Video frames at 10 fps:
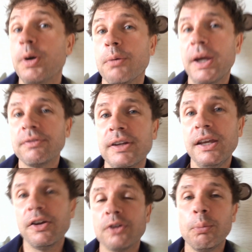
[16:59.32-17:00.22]
want to make
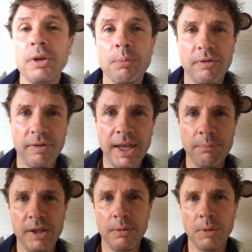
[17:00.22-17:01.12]
videos. I'm with my
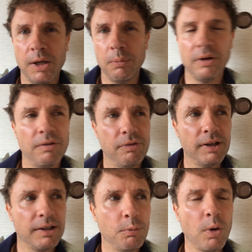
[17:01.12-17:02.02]
family at the moment.
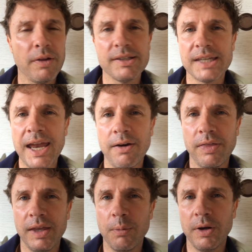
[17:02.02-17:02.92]
While this Gary
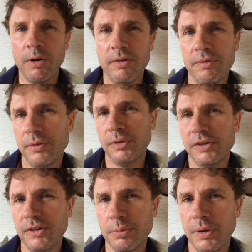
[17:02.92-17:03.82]
thing went off, it was
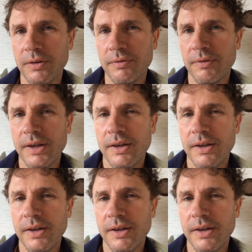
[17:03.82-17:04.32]
just when me